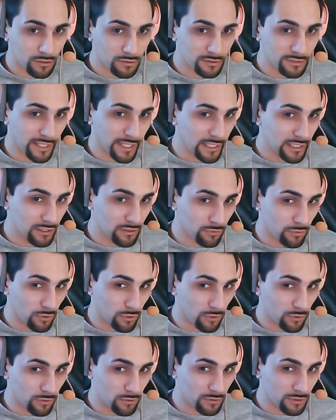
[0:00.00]
tech
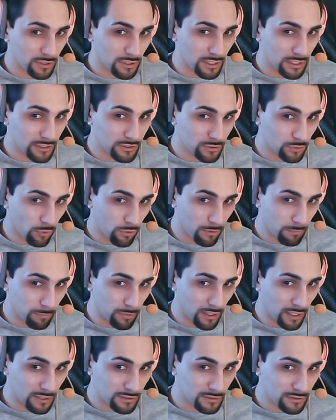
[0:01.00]
roll into the
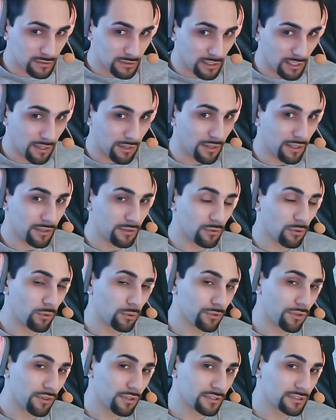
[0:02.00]
plat and then
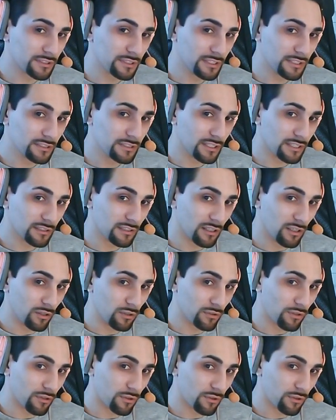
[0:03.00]
hold the C stick down,